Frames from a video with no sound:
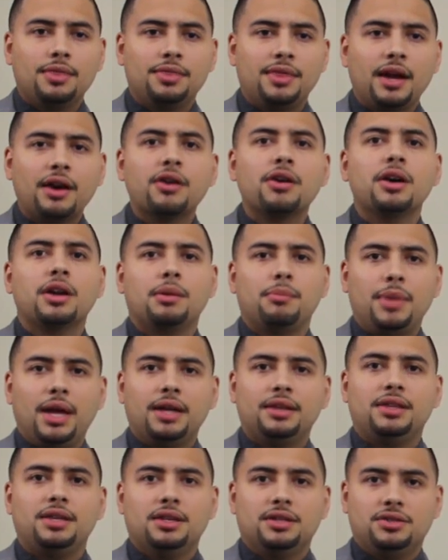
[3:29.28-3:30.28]
they're going to
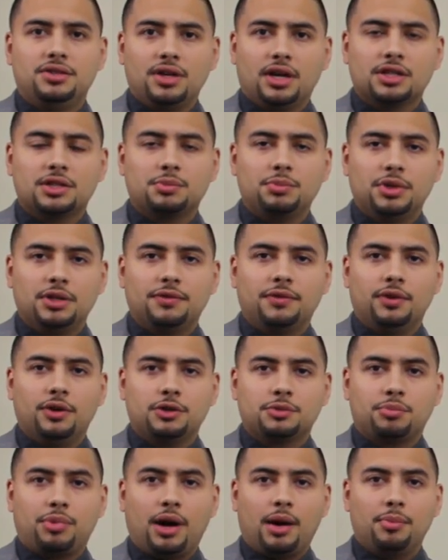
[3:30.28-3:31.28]
make the adjustments for
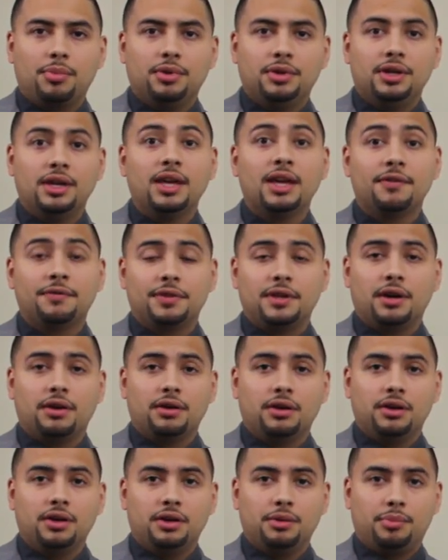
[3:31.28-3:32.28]
those properly if
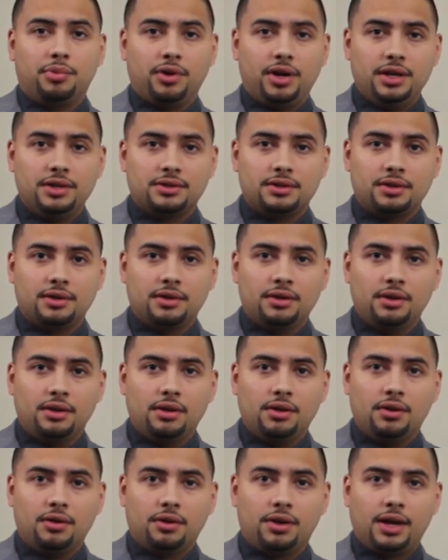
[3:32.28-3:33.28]
they're a good appraiser,
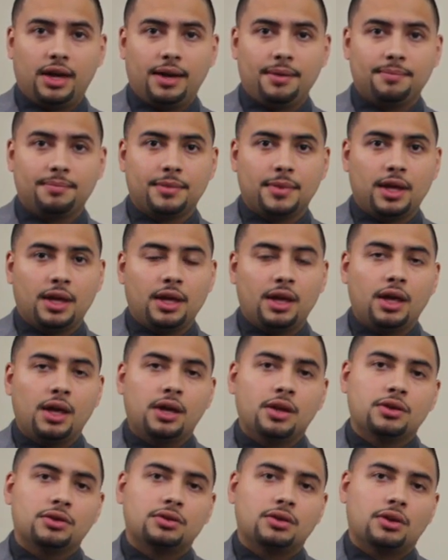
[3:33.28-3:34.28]
okay?
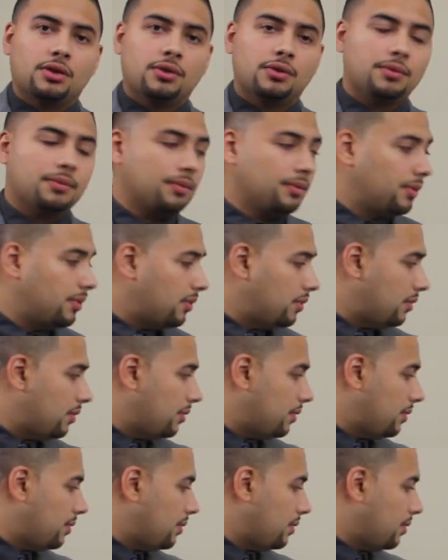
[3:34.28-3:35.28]
So
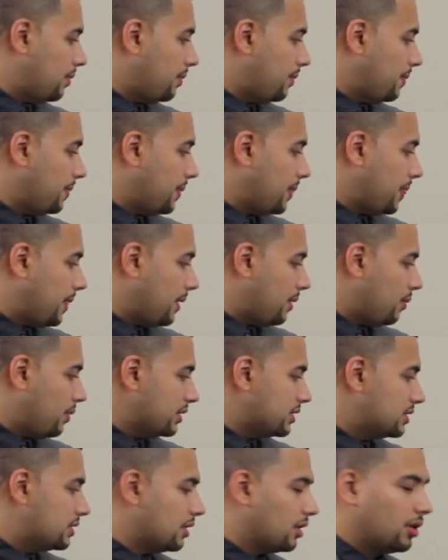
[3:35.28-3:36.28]

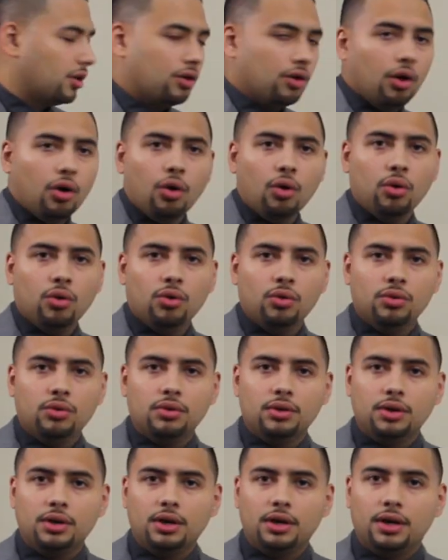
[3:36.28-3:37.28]
what's the goal
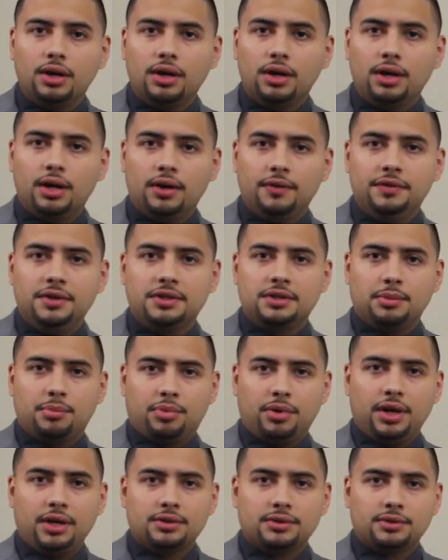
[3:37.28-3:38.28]
of this
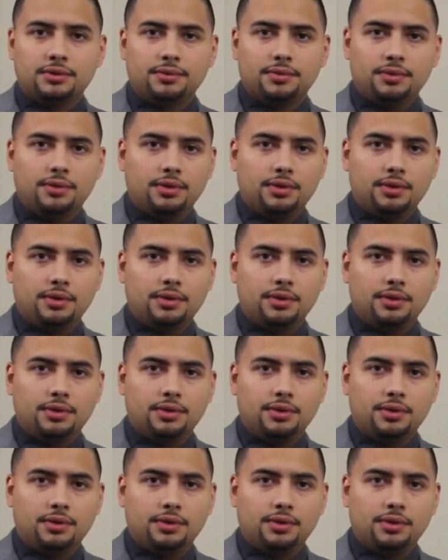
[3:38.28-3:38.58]
appraisal?